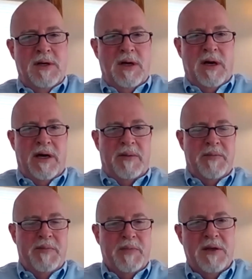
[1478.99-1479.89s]

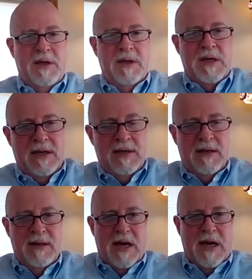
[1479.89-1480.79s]
I think
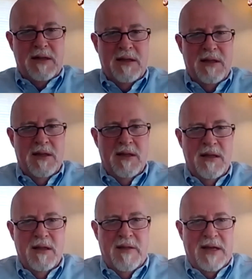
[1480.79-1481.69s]

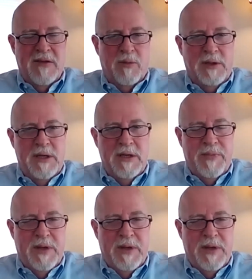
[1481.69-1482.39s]
that's really,